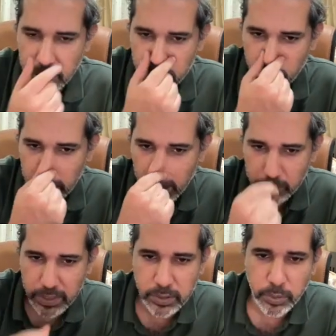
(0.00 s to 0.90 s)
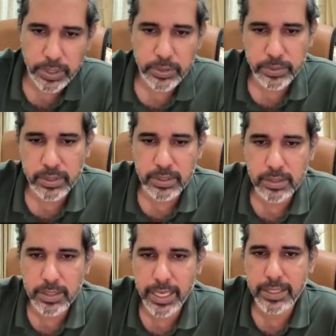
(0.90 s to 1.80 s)
So now we'll go into
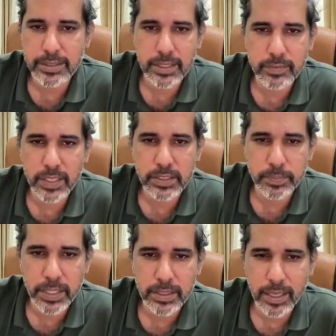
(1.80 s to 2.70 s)
the lattice investment.